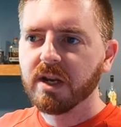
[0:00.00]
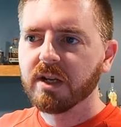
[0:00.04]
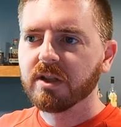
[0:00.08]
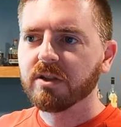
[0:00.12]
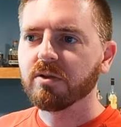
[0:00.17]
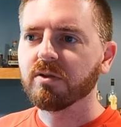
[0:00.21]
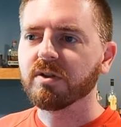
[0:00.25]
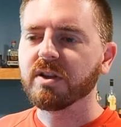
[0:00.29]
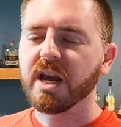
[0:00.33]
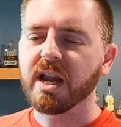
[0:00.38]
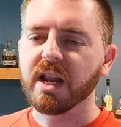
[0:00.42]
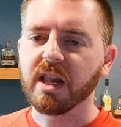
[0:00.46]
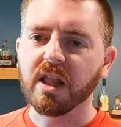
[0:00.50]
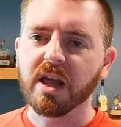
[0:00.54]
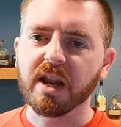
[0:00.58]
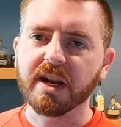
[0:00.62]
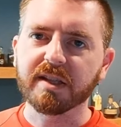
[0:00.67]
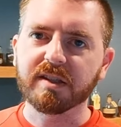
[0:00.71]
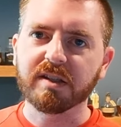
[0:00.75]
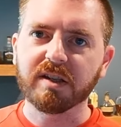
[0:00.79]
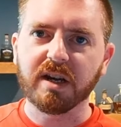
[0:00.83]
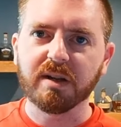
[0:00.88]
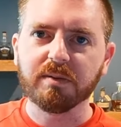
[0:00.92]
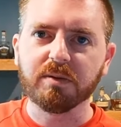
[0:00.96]
So it's had a lot
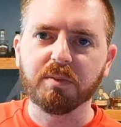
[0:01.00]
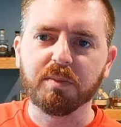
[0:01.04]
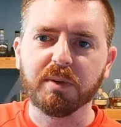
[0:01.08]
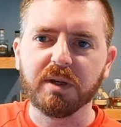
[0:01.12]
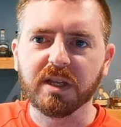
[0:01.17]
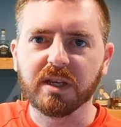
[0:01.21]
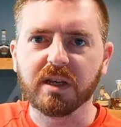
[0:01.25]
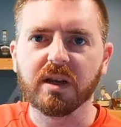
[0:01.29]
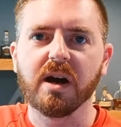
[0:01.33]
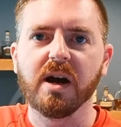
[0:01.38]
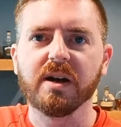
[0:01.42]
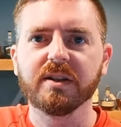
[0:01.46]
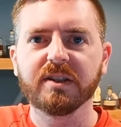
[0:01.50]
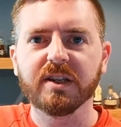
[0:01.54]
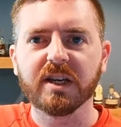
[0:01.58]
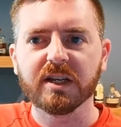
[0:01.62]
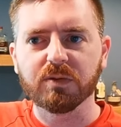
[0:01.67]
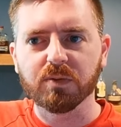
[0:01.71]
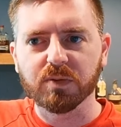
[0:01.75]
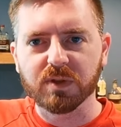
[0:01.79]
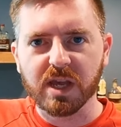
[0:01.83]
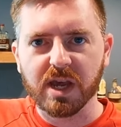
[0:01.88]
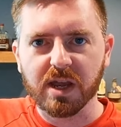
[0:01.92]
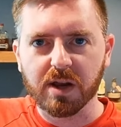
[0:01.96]
of time to be in contact
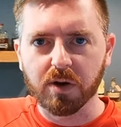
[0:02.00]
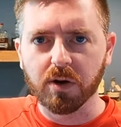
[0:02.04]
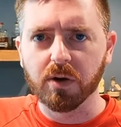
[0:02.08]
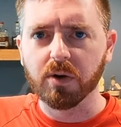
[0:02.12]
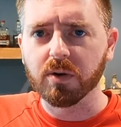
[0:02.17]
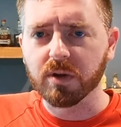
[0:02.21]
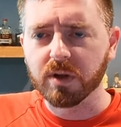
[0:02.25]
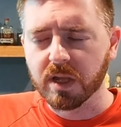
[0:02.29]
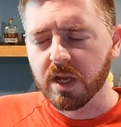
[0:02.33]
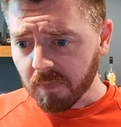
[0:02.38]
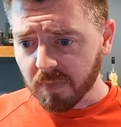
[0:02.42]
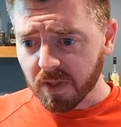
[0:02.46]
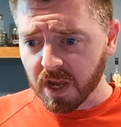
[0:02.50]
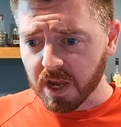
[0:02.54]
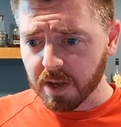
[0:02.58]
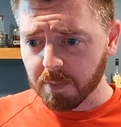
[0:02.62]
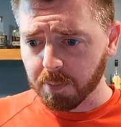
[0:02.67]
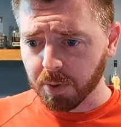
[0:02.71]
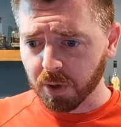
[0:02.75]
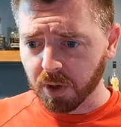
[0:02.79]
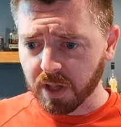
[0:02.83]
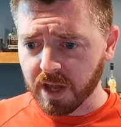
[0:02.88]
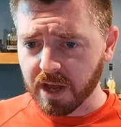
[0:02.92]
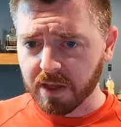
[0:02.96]
with that oak and
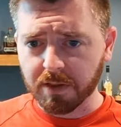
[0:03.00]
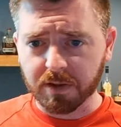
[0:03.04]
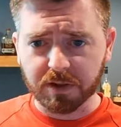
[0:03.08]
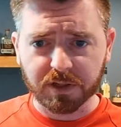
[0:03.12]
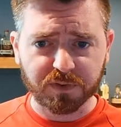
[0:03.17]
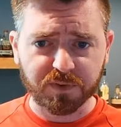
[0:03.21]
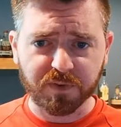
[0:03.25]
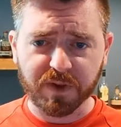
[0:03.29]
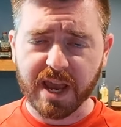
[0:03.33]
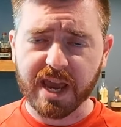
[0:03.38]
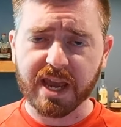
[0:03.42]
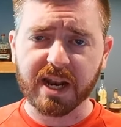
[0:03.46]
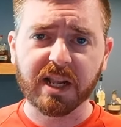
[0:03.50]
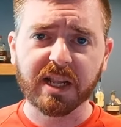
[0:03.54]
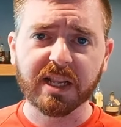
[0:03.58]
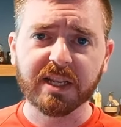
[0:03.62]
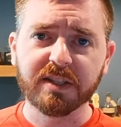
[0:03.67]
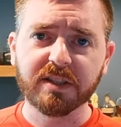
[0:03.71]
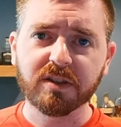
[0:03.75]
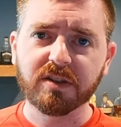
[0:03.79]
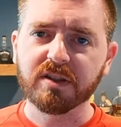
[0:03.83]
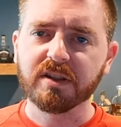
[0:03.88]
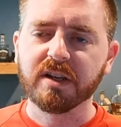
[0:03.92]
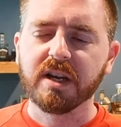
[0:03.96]
pull out those
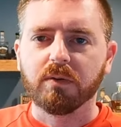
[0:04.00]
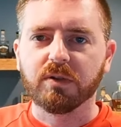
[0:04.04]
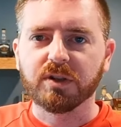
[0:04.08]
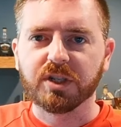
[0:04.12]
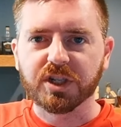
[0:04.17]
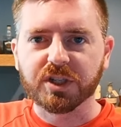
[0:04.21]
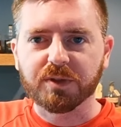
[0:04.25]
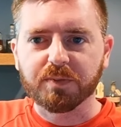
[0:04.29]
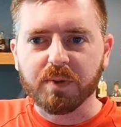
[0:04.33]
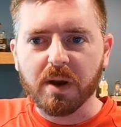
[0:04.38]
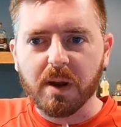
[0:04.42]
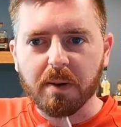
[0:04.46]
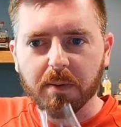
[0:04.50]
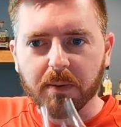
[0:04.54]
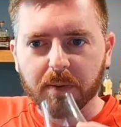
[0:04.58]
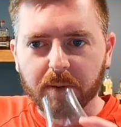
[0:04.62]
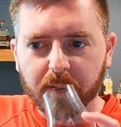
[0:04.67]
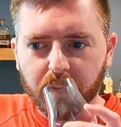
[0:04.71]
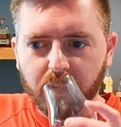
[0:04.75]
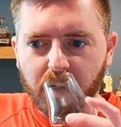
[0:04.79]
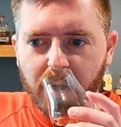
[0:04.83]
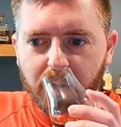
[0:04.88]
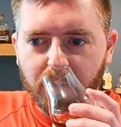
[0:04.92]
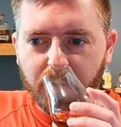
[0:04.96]
vanillins, which is
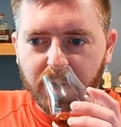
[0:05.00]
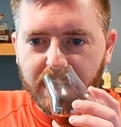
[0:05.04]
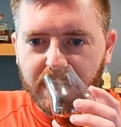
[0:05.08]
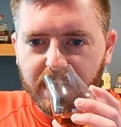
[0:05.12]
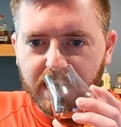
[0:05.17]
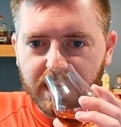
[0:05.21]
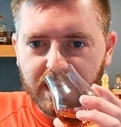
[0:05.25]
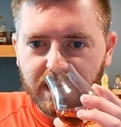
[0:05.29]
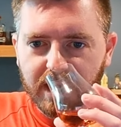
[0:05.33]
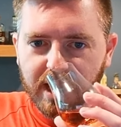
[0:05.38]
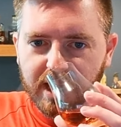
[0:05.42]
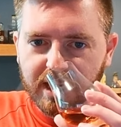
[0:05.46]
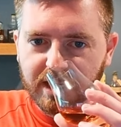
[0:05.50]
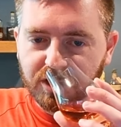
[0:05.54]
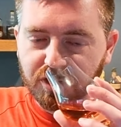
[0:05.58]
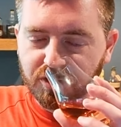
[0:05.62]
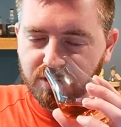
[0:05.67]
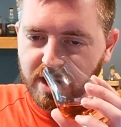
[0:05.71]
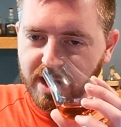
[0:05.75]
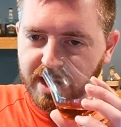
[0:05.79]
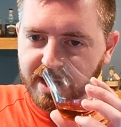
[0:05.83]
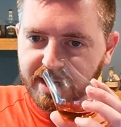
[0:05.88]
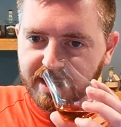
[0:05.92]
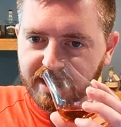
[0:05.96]
probably why we're getting a lot of
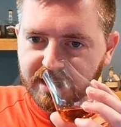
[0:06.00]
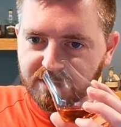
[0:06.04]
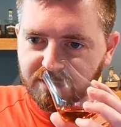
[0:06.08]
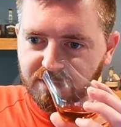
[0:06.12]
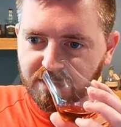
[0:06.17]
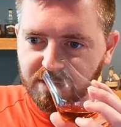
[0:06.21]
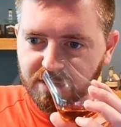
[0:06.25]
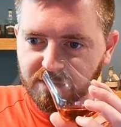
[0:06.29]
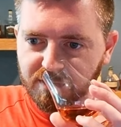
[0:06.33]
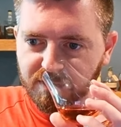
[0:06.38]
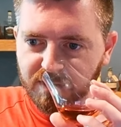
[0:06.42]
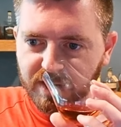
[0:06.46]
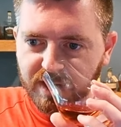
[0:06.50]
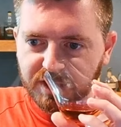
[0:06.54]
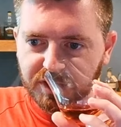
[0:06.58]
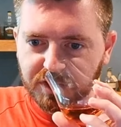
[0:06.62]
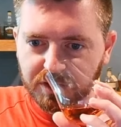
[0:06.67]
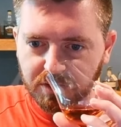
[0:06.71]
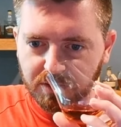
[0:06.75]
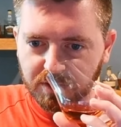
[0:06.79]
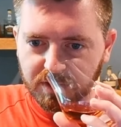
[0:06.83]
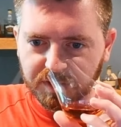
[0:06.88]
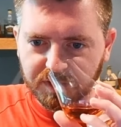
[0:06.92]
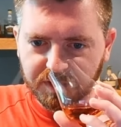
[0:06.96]
dryness from the French
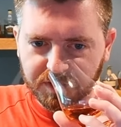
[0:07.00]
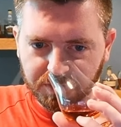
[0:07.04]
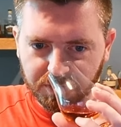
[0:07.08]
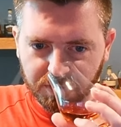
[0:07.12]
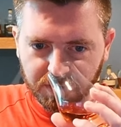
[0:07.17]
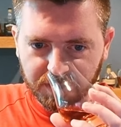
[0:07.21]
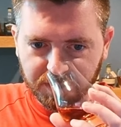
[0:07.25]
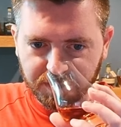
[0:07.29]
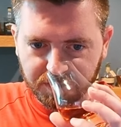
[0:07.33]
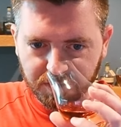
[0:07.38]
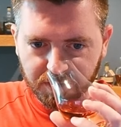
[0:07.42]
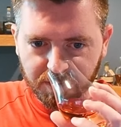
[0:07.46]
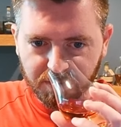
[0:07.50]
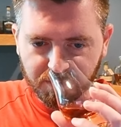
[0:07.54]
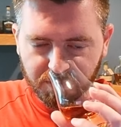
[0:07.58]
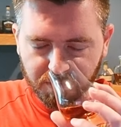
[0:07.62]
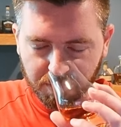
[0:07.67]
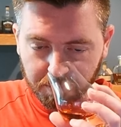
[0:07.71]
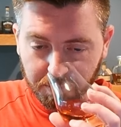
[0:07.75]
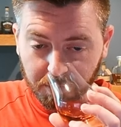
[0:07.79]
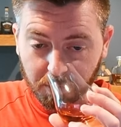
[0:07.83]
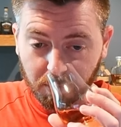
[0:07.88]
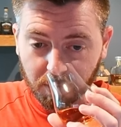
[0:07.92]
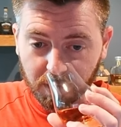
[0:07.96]
oak, because that's what it's known
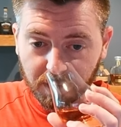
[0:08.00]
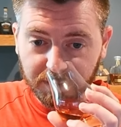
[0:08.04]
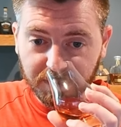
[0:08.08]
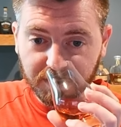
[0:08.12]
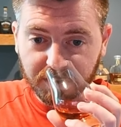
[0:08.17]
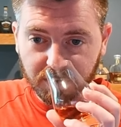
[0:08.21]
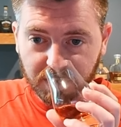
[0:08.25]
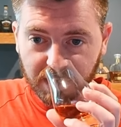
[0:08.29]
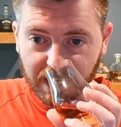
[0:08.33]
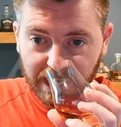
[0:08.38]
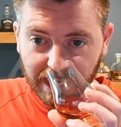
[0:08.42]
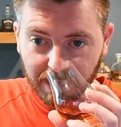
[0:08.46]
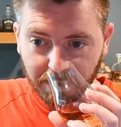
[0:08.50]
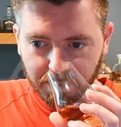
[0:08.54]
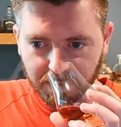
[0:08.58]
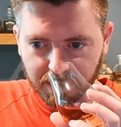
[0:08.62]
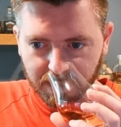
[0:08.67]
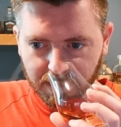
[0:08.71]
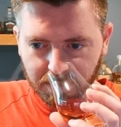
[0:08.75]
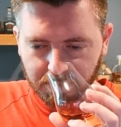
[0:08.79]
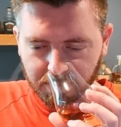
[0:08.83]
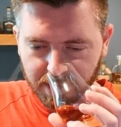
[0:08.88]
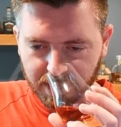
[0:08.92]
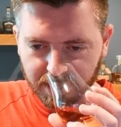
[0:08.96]
for. But we're also
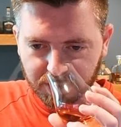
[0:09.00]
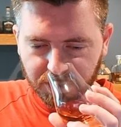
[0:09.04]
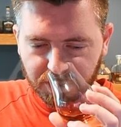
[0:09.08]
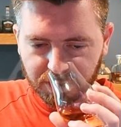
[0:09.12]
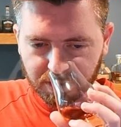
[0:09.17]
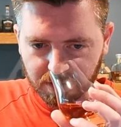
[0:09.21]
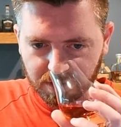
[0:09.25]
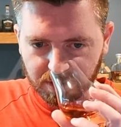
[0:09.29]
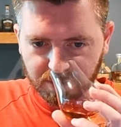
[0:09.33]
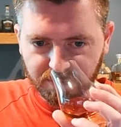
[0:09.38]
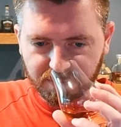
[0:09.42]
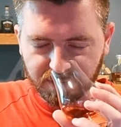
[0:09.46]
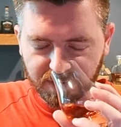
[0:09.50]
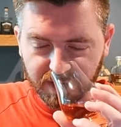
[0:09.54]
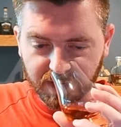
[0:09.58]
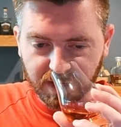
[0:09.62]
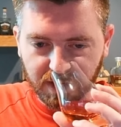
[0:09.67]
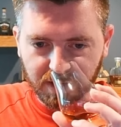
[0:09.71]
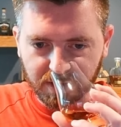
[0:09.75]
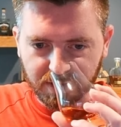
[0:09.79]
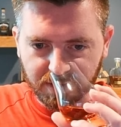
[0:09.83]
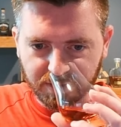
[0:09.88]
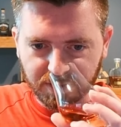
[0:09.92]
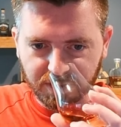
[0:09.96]
keeping the brown sugar and the
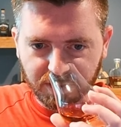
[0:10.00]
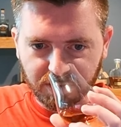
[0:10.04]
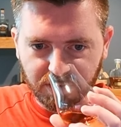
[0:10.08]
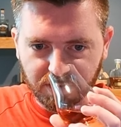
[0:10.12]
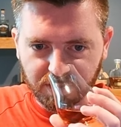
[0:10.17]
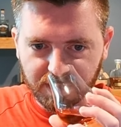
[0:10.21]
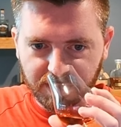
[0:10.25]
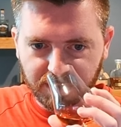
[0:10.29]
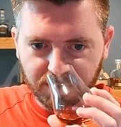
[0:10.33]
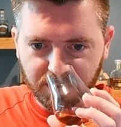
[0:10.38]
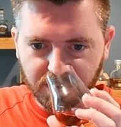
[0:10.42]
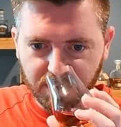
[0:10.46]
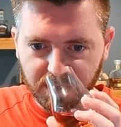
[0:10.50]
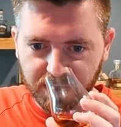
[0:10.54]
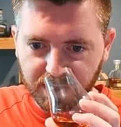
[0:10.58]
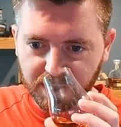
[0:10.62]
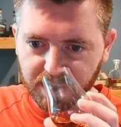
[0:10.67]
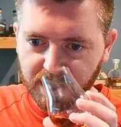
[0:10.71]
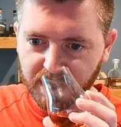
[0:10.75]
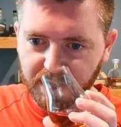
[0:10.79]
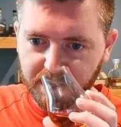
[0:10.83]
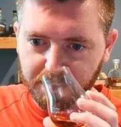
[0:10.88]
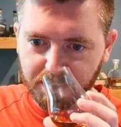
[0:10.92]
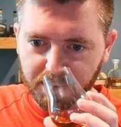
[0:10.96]
vanilla. Those two things are
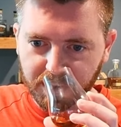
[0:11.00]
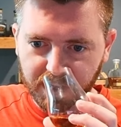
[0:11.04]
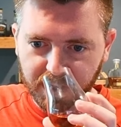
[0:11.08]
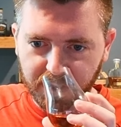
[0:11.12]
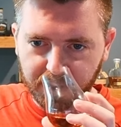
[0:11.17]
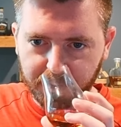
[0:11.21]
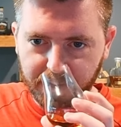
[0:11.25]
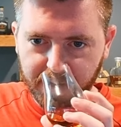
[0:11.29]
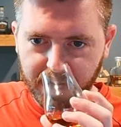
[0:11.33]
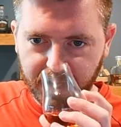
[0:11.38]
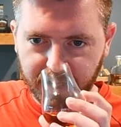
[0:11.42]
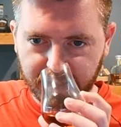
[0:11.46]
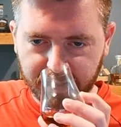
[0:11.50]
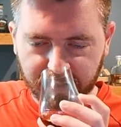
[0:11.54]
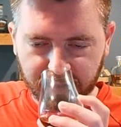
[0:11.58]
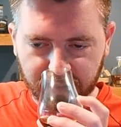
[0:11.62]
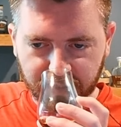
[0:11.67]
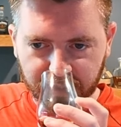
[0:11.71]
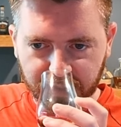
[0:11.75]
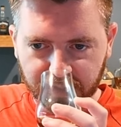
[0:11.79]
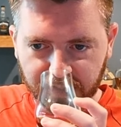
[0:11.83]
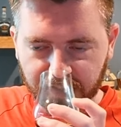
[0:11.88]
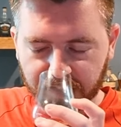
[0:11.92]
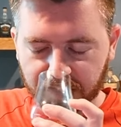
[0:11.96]
in pretty good balance on
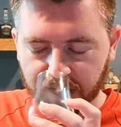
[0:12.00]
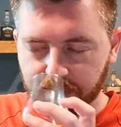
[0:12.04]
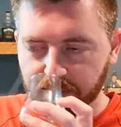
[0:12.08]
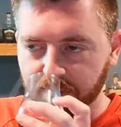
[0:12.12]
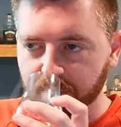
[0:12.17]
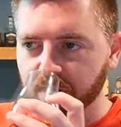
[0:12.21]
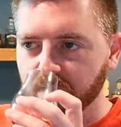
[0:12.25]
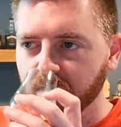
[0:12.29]
this sip.